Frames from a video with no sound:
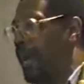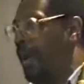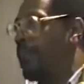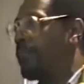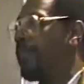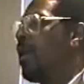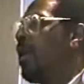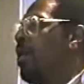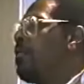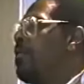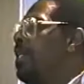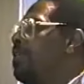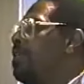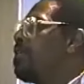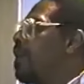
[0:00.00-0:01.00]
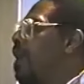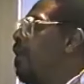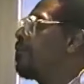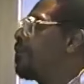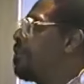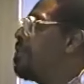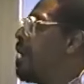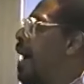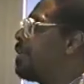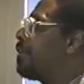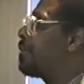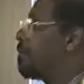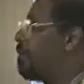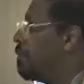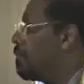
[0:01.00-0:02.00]
solve. When you go to white
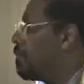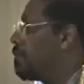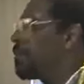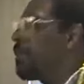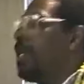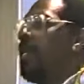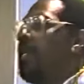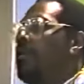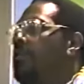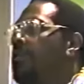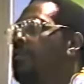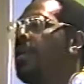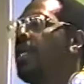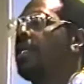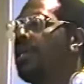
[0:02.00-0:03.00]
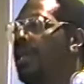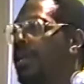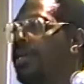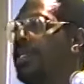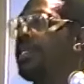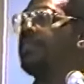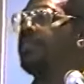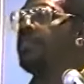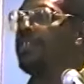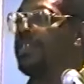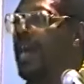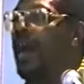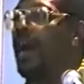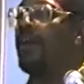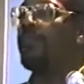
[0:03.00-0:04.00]
schools, you are learning
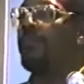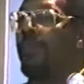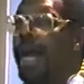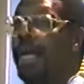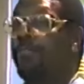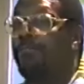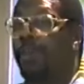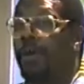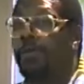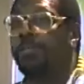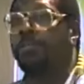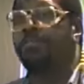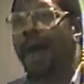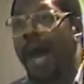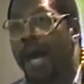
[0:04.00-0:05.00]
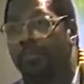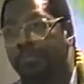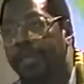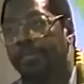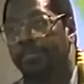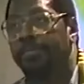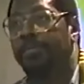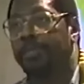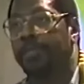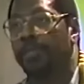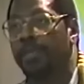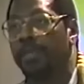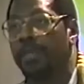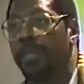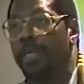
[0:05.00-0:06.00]
to solve white folks' problems.
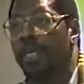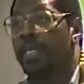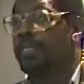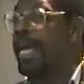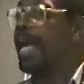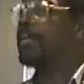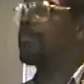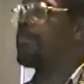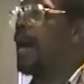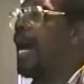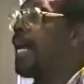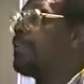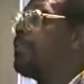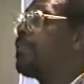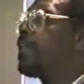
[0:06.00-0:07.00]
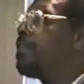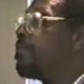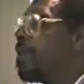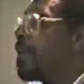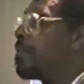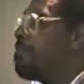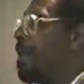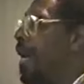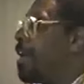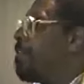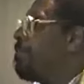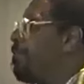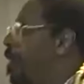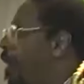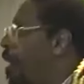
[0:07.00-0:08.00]
That's why you can work
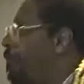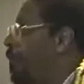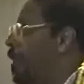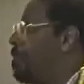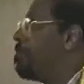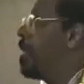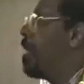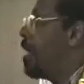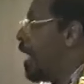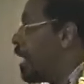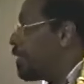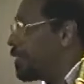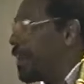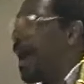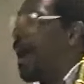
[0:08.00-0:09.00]
better for them and